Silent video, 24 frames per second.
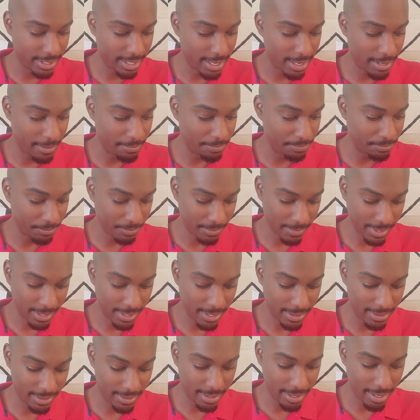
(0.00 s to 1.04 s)

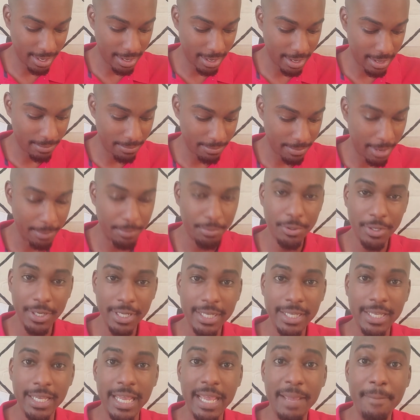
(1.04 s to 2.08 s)
a
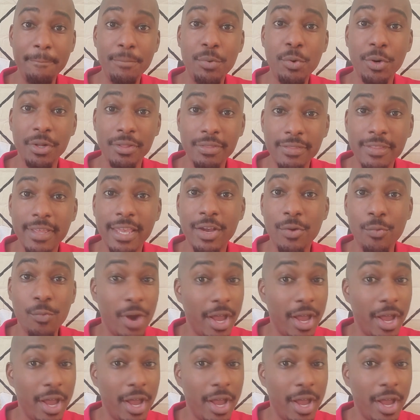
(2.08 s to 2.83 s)
pretty important thing,